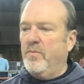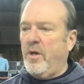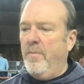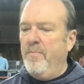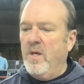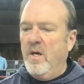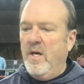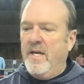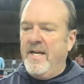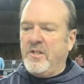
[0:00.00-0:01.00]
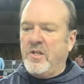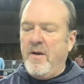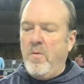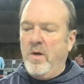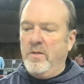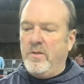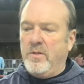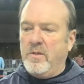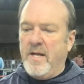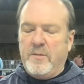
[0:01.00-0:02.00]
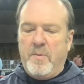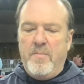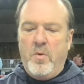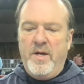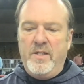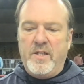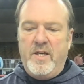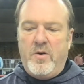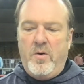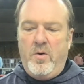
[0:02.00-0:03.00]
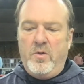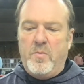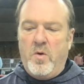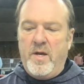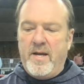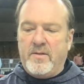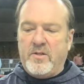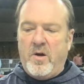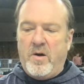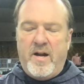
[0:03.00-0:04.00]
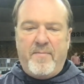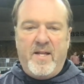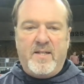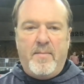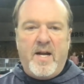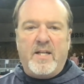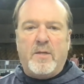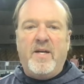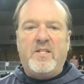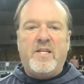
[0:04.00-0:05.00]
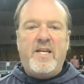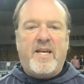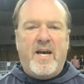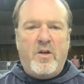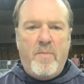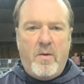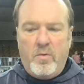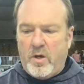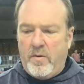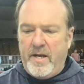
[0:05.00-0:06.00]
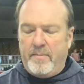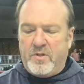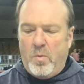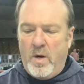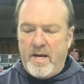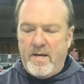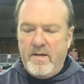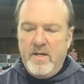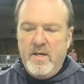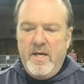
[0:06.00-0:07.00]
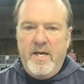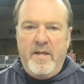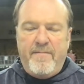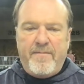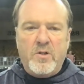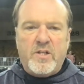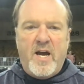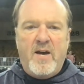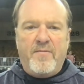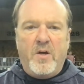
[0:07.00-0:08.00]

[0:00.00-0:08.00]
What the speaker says: So yesterday was Class B boys and girls. Morning got started off. By the time I got to my seat, Calumet was already up 20 in the first half.